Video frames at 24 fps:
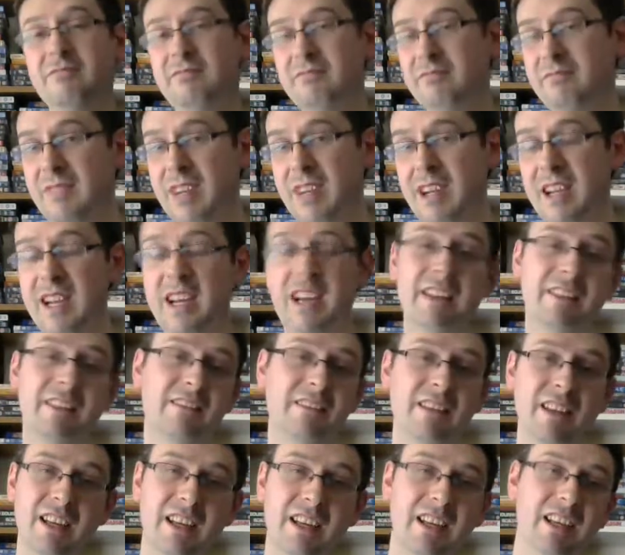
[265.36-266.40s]
and
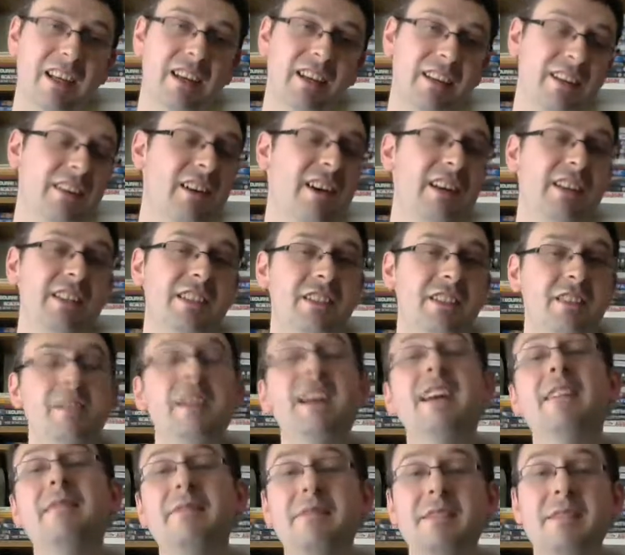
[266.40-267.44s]
Naya's doing
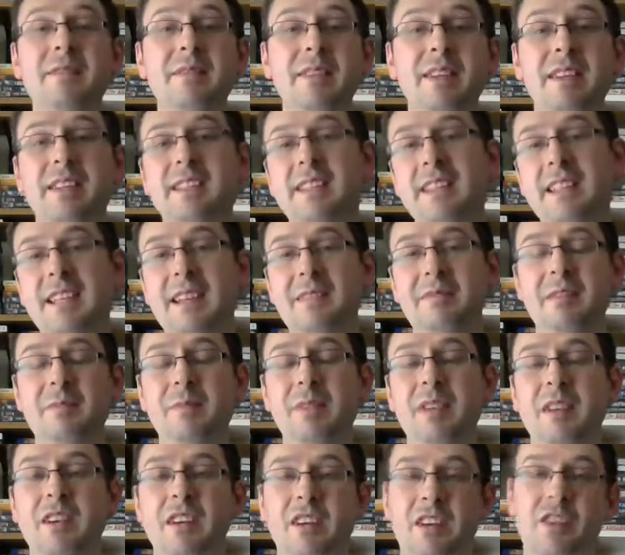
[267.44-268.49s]
everything to give him
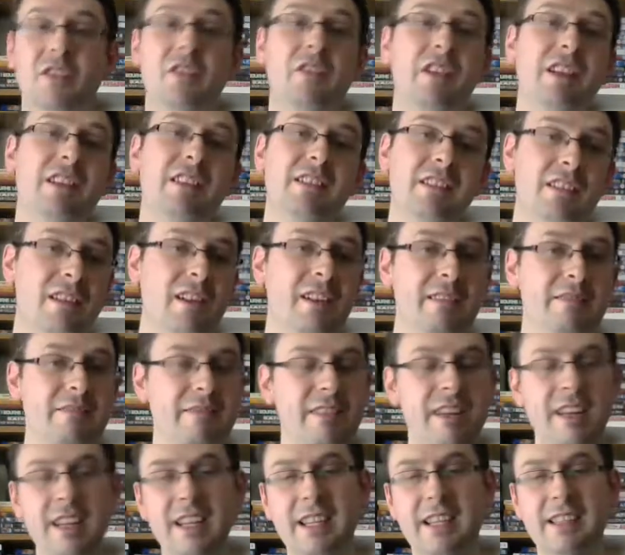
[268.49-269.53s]
an honest life, and
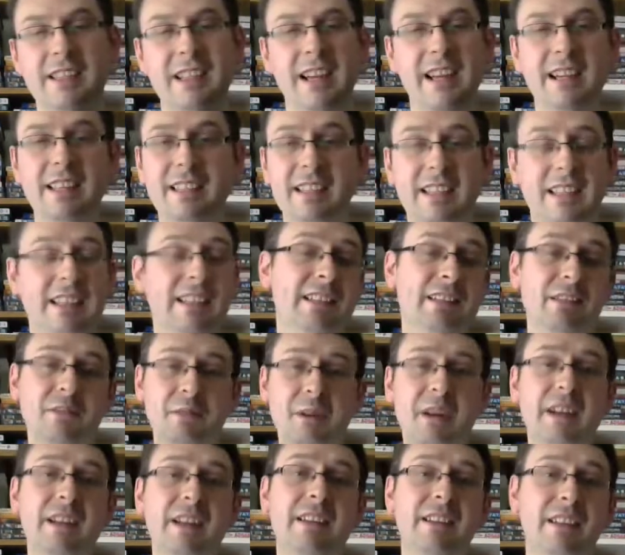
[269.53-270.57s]
he's acting this
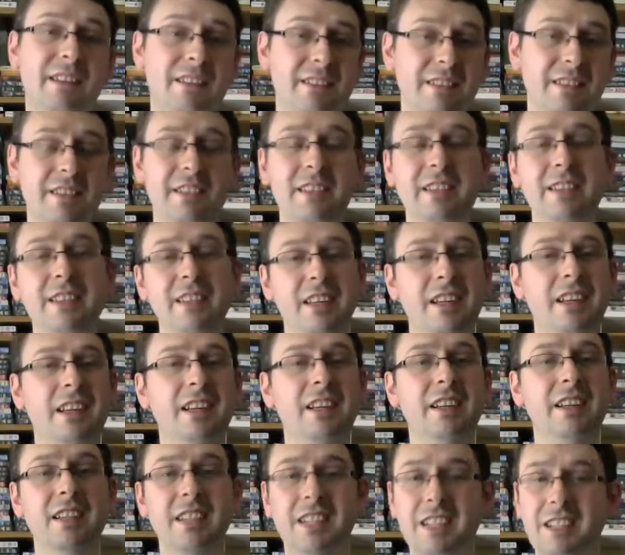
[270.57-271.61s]
way, and it's like,
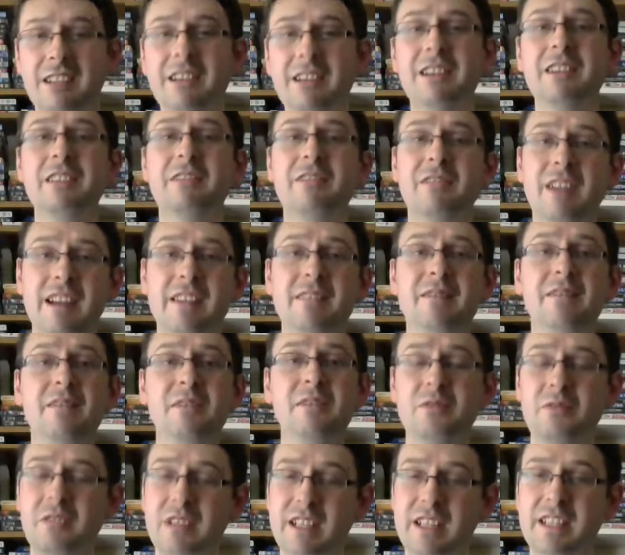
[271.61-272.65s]
you ungrateful
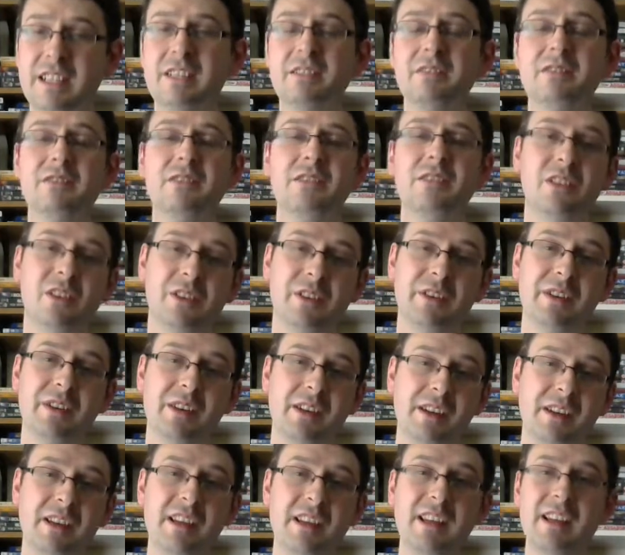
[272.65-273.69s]
little sod.
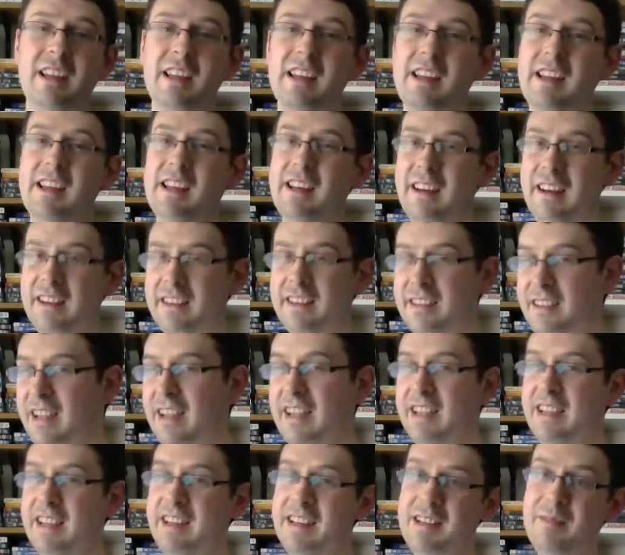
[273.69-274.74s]
I just
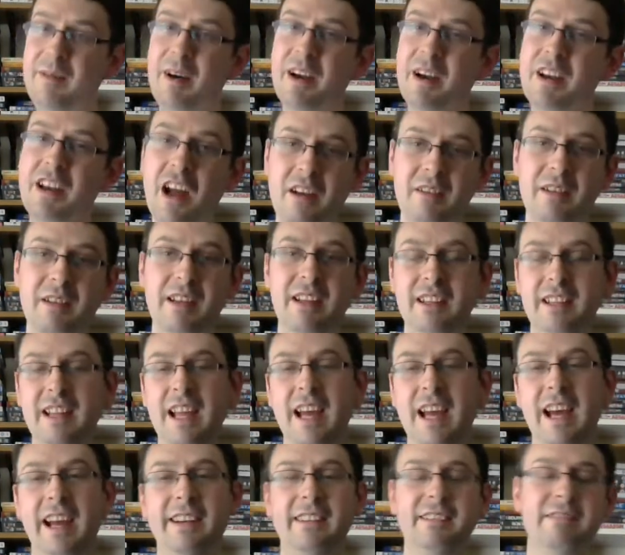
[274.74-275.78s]
hated him. I know he
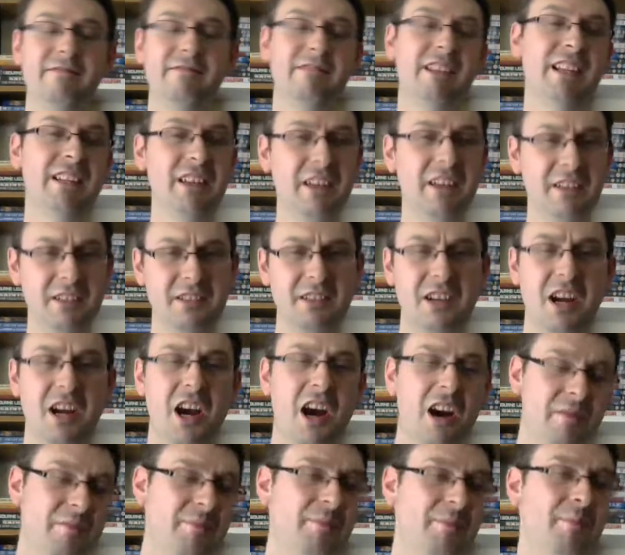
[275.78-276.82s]
does
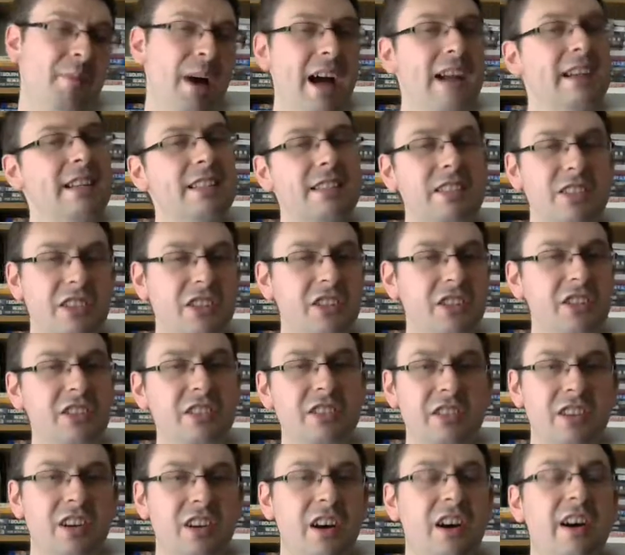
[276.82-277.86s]
come back to the good
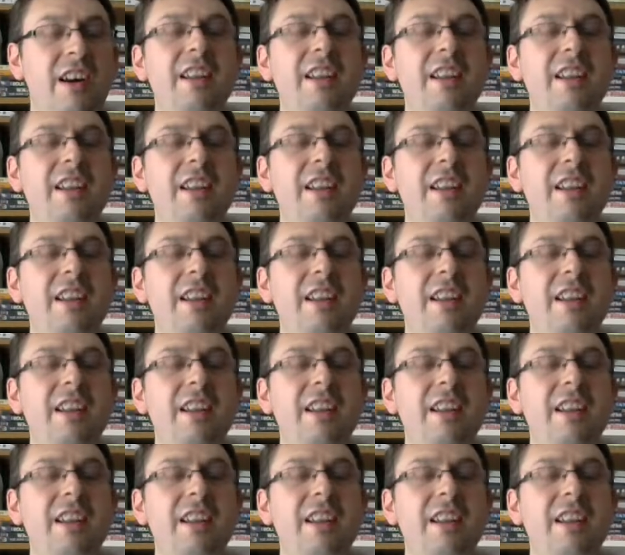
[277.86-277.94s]
side,